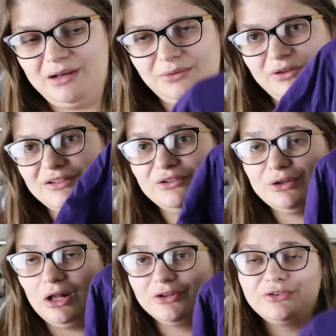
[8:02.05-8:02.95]
and it was only two
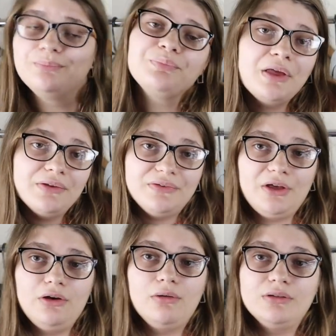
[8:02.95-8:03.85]
dollars
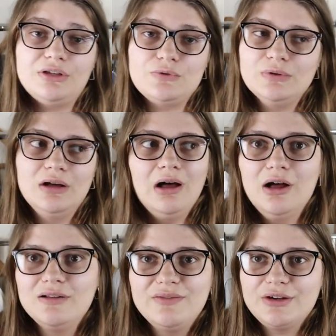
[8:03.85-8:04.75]
so you,
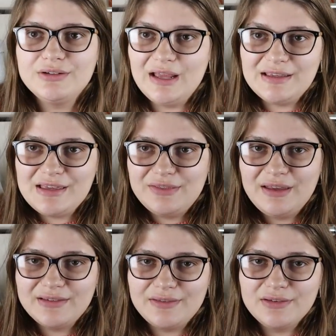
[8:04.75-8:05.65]
all of their nike
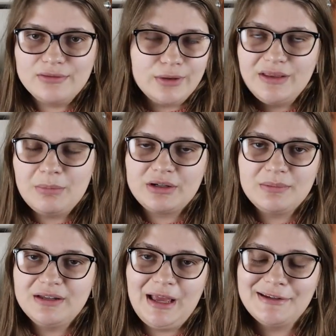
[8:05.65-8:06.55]
things at the store they marked
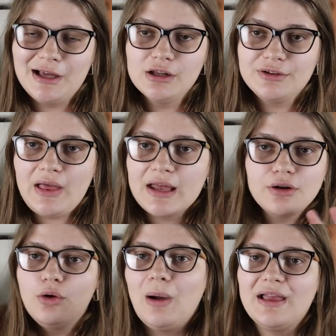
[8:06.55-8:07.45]
up to nine dollars i
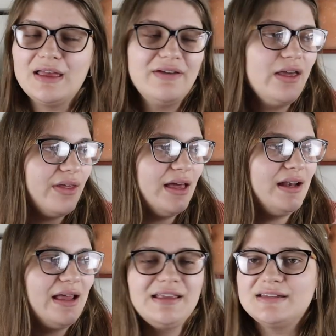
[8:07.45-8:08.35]
don't know why if anything had
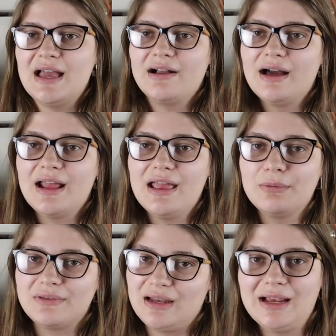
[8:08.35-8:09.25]
a nike tag on it
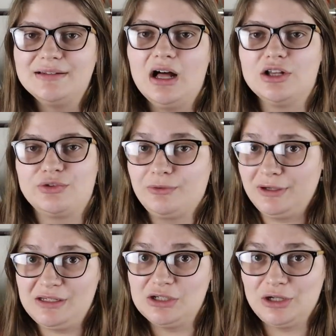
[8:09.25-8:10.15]
it was nine dollars for
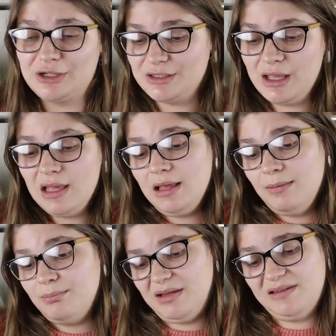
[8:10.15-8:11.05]
a t-shirt
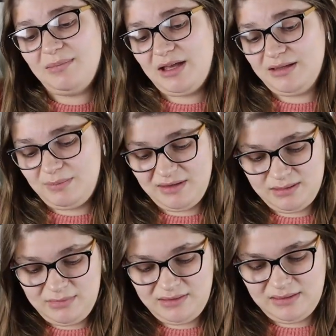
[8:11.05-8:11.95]
but somehow they must
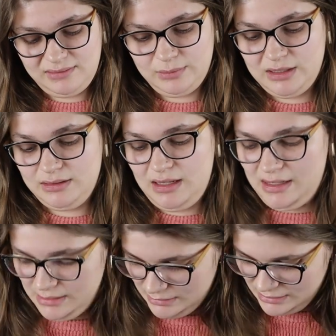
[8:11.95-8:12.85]
have missed this one
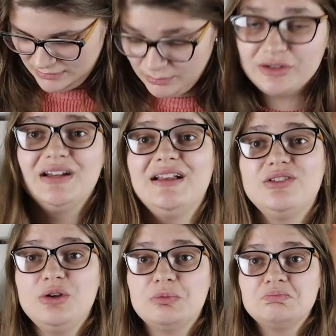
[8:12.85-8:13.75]
and they just marked it at
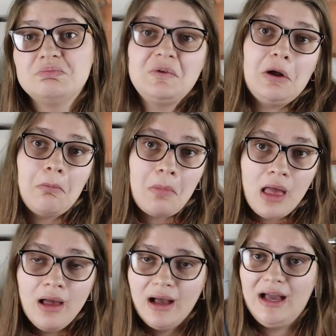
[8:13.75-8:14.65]
two so
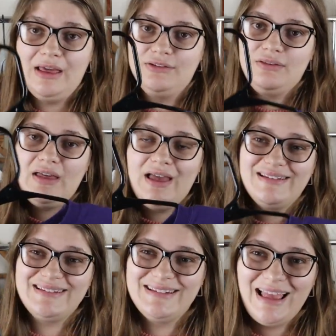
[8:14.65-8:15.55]
i took
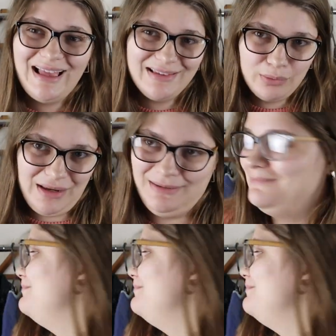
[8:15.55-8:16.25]
that as a win.